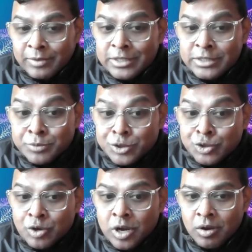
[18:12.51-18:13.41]
there is a
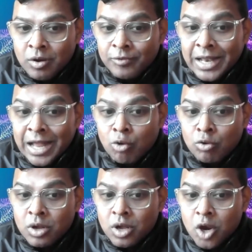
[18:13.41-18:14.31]
persona of
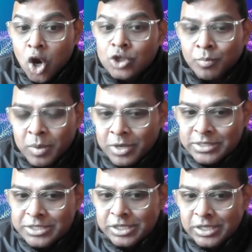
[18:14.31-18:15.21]
cloud cost
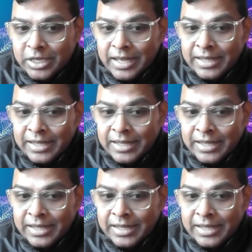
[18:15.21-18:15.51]
optimization lead,